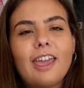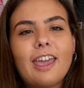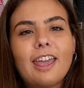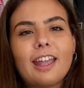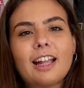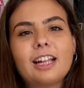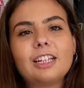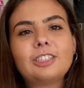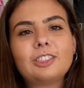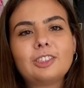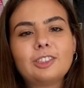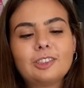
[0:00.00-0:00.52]

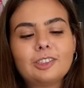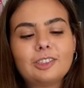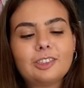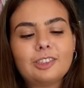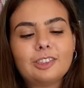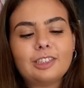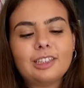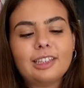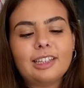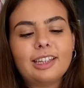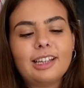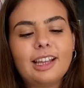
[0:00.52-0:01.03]
I just
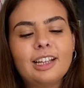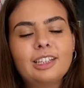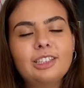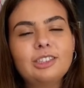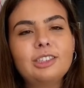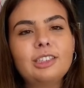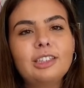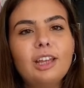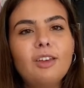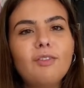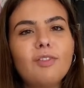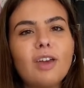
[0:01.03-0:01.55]

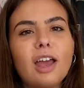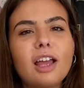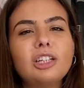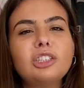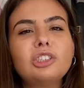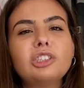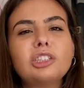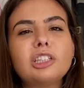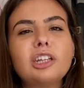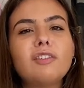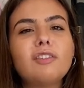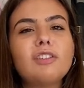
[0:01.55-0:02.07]
love
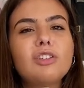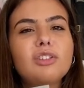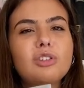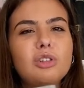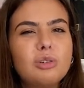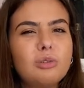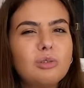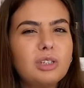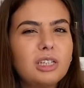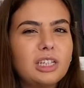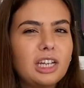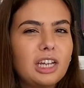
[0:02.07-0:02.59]
these
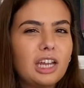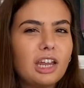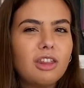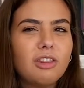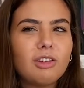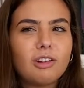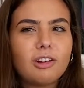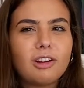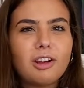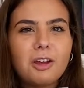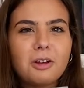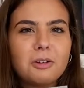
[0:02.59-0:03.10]
two together,
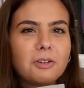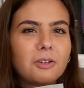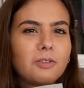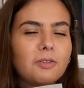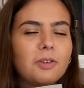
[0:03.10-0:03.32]
kind of.